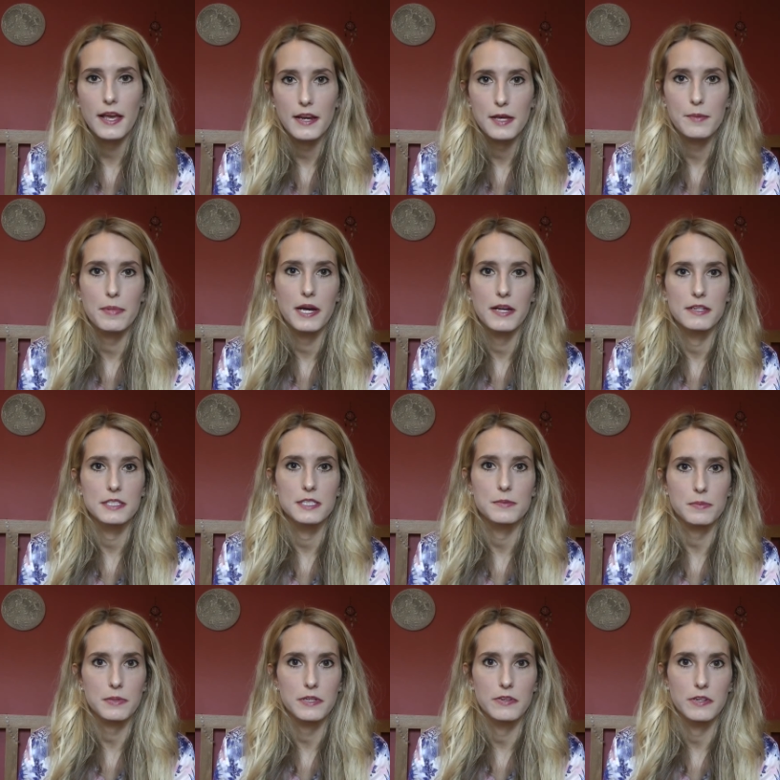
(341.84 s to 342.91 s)
any bad
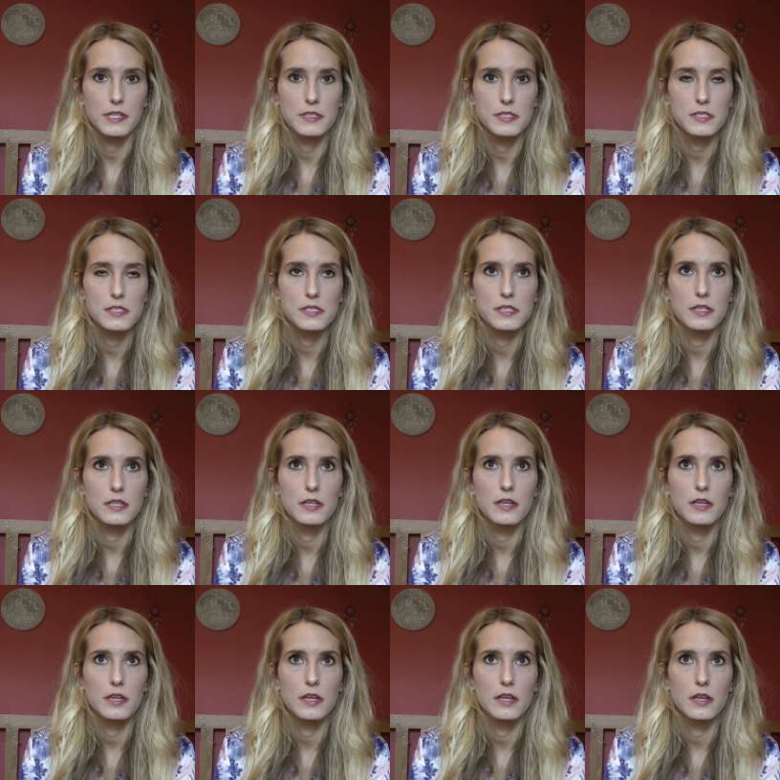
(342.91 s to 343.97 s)
experience,
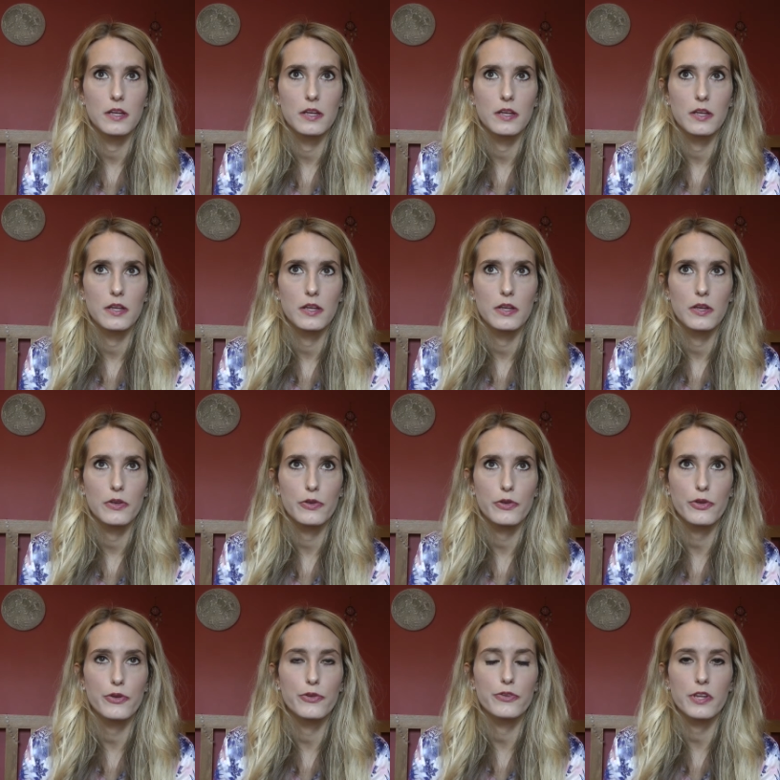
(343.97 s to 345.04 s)

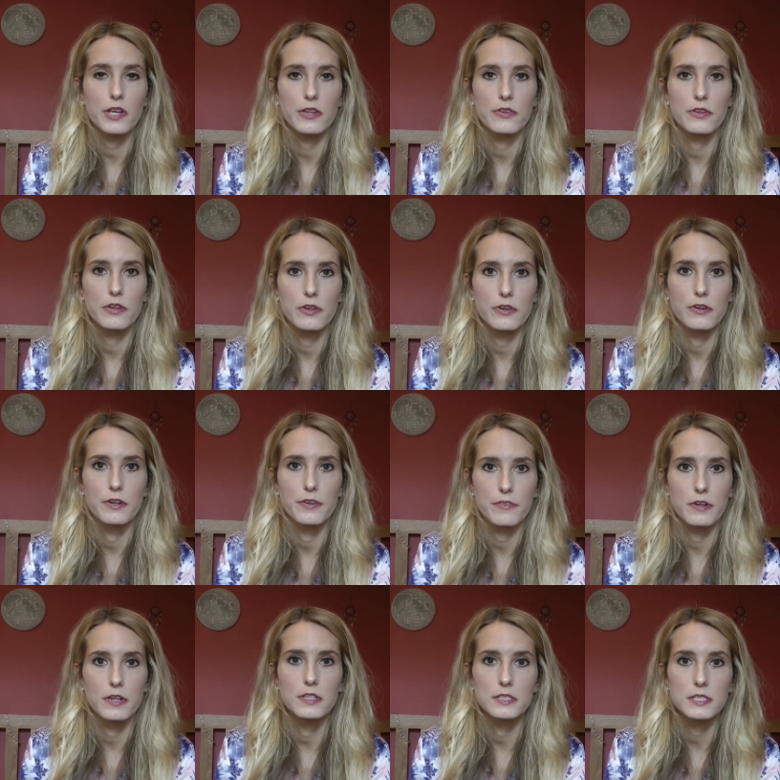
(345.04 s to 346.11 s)
use it to your
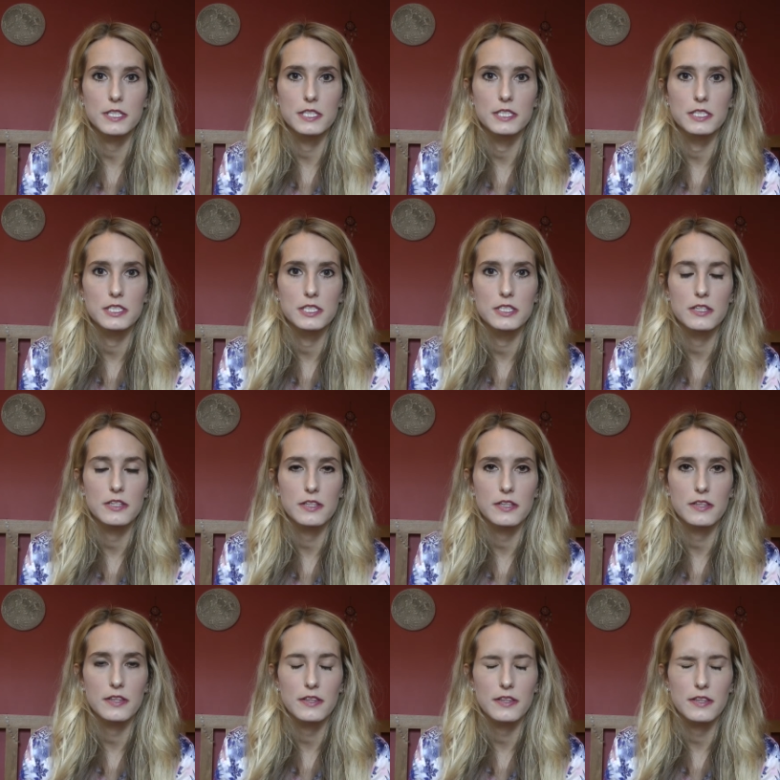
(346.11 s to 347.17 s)
advantage.
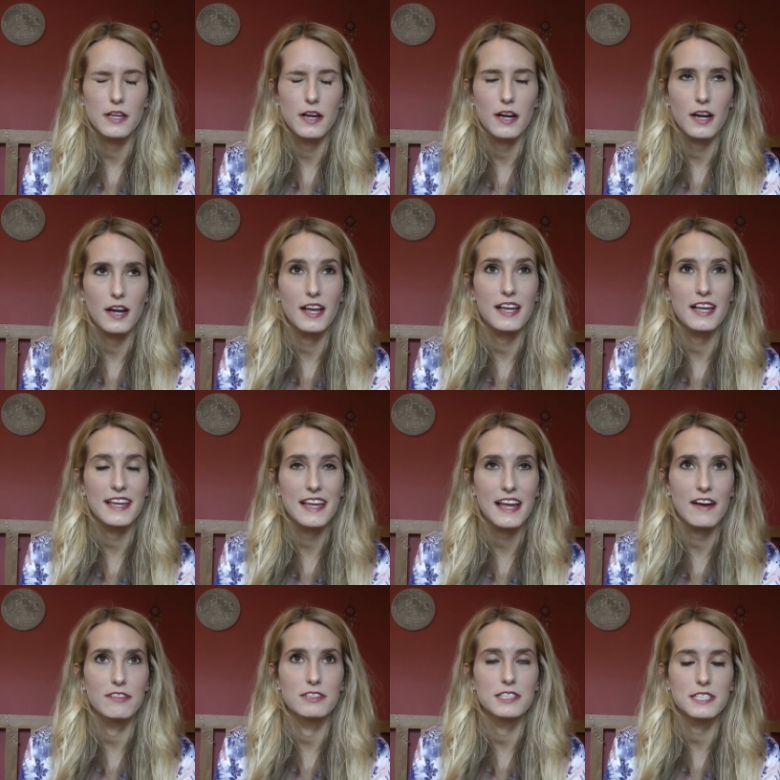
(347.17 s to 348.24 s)
I
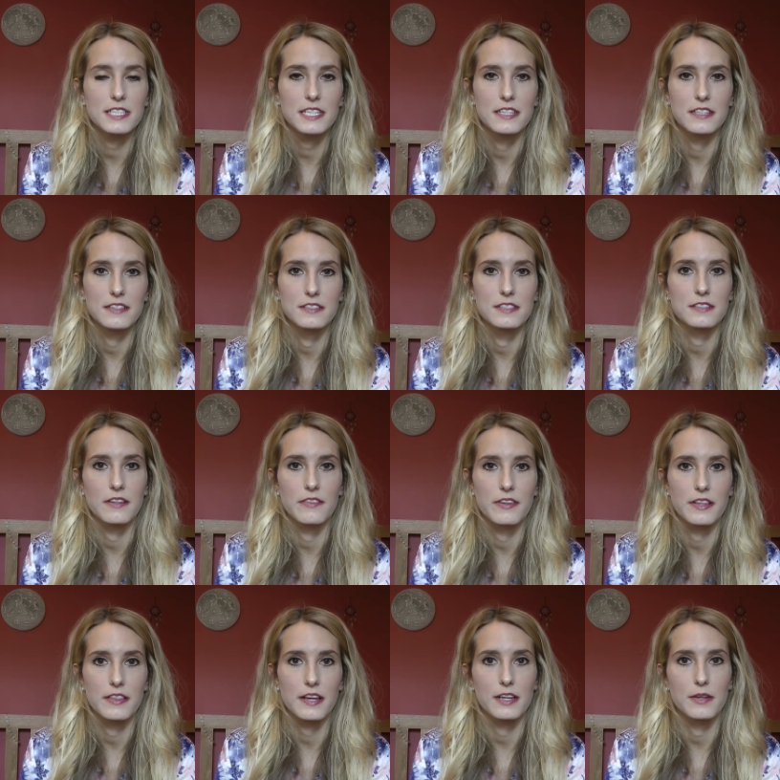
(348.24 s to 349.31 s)
guarantee there is
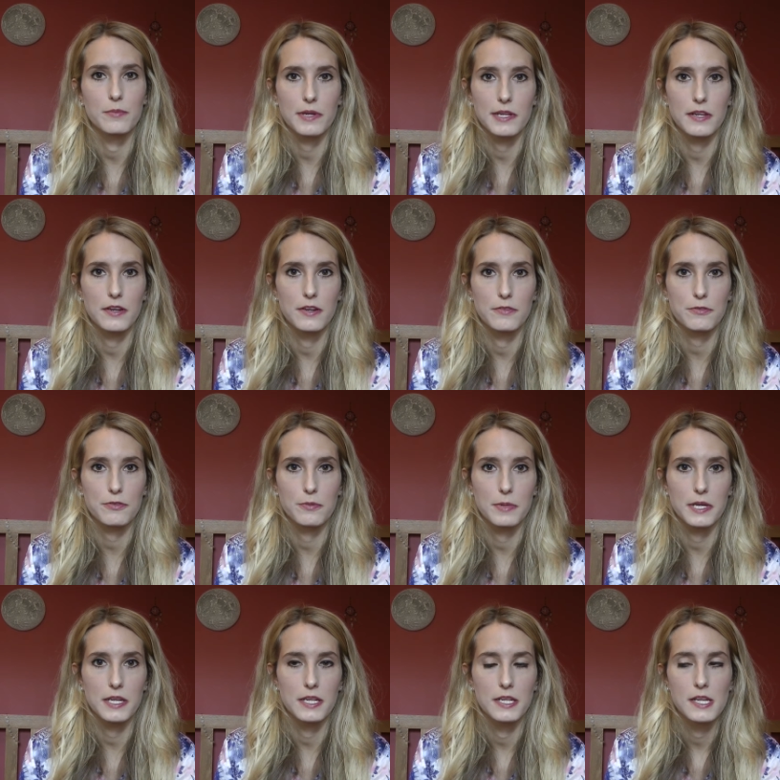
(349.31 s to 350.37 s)
something that could be learned from
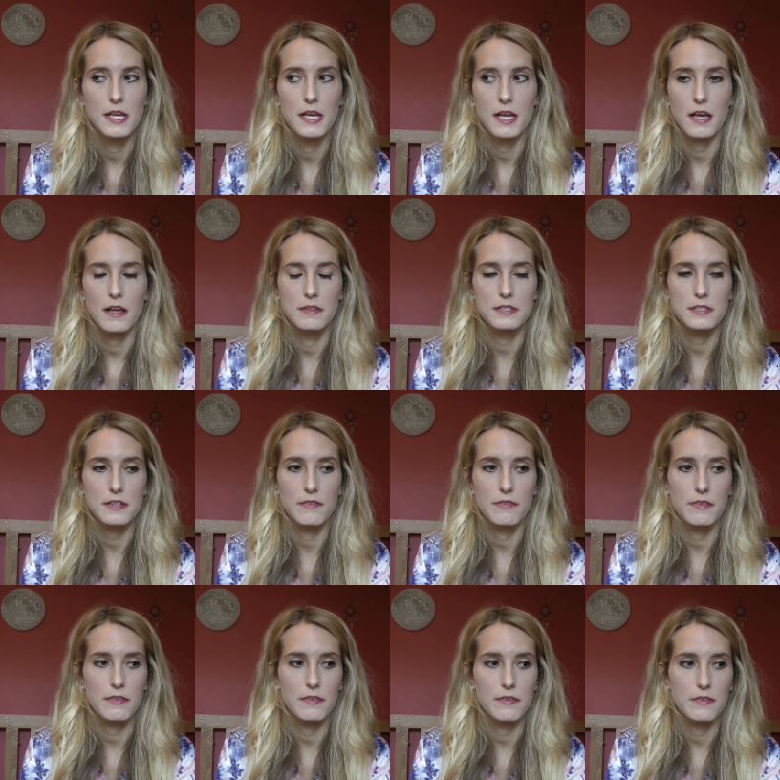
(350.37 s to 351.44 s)
it, and
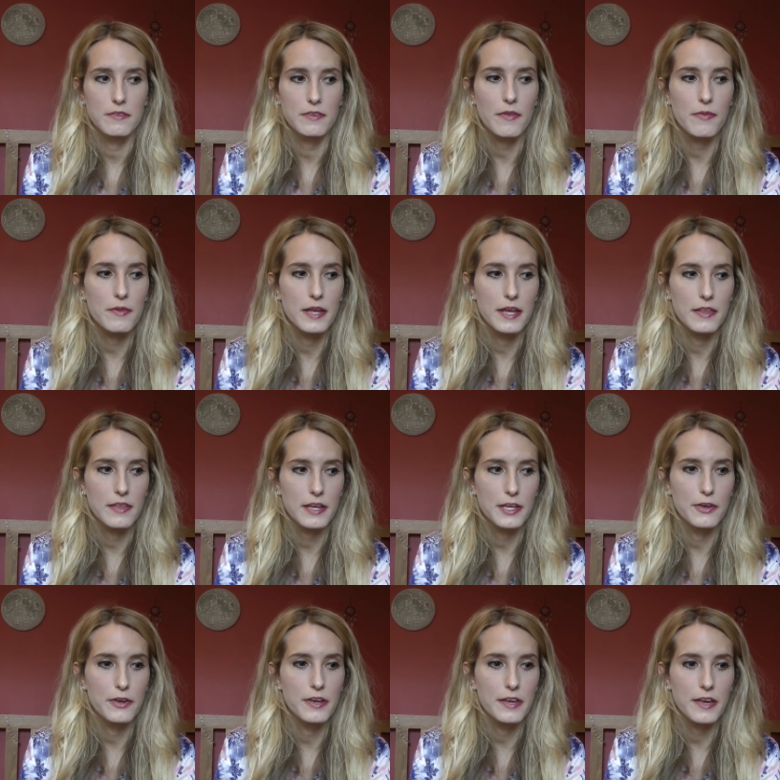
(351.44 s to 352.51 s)
some something that
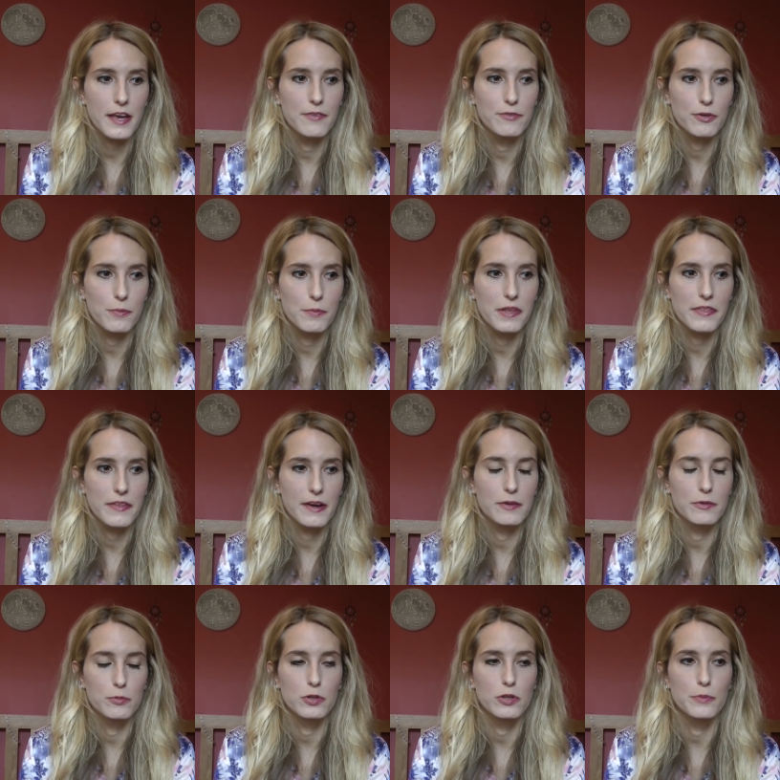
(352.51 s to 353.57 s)
you can gain from it that
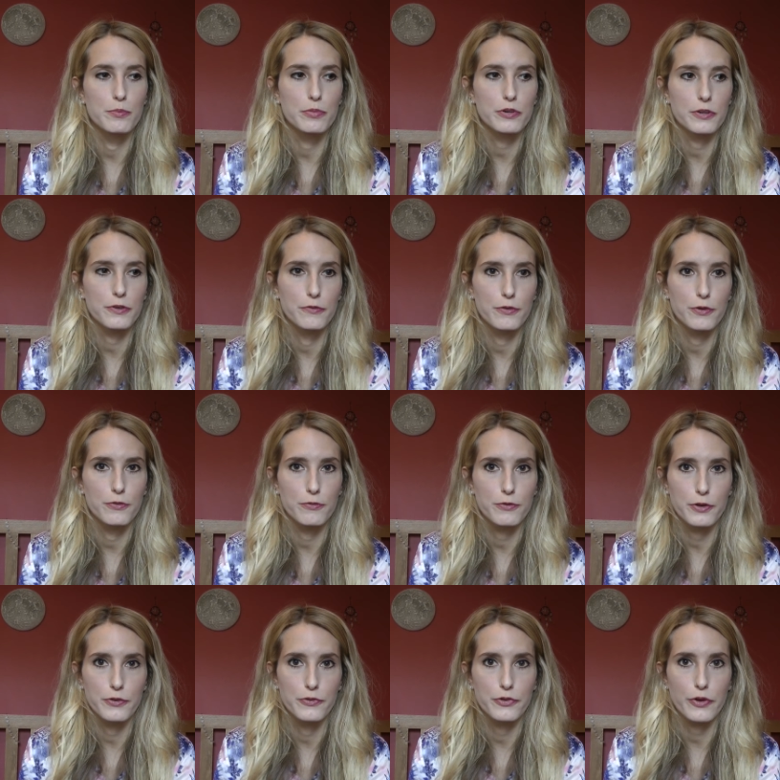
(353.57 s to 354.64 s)
will improve your
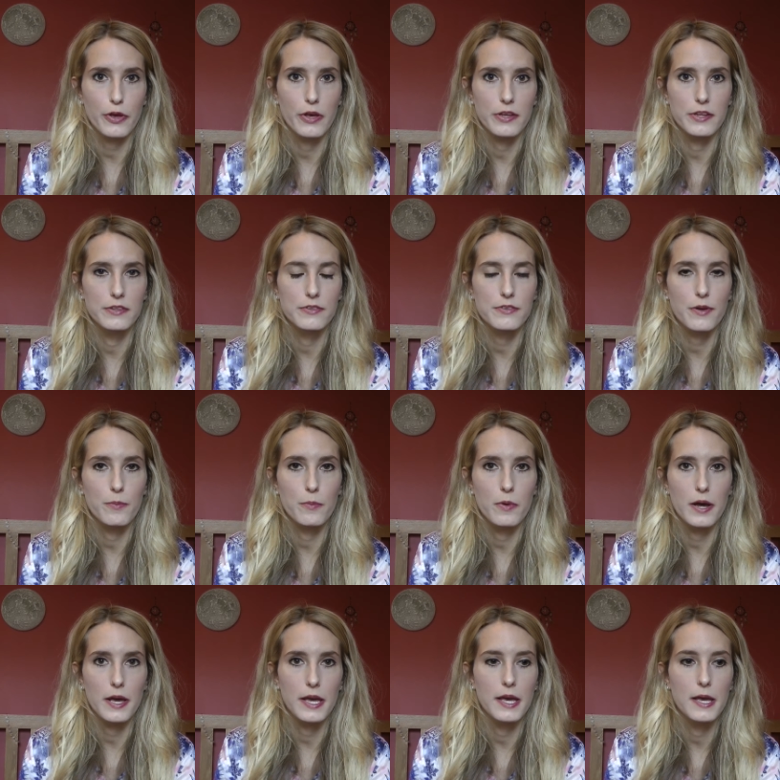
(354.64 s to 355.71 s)
future in some
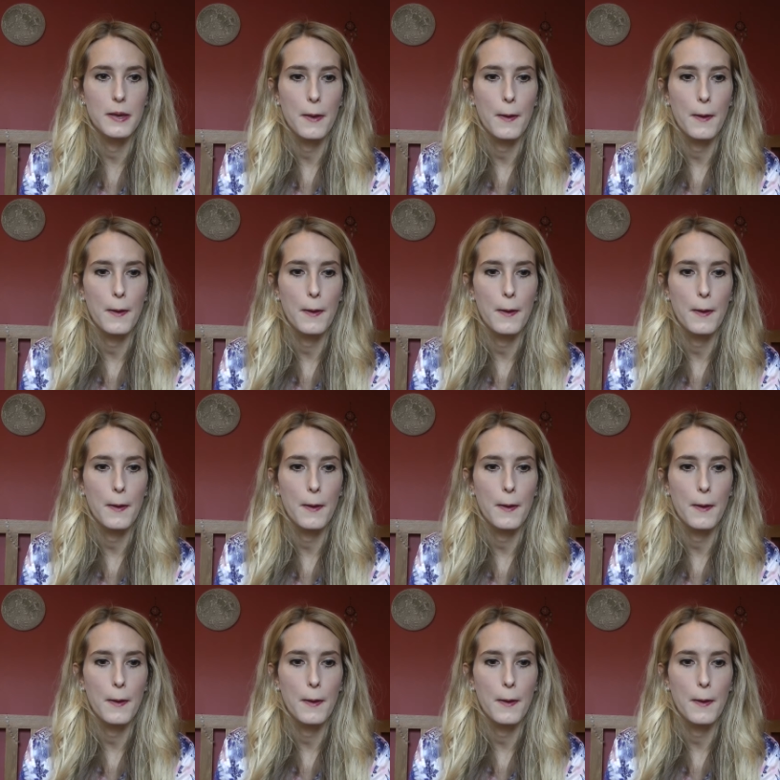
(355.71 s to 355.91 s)
way.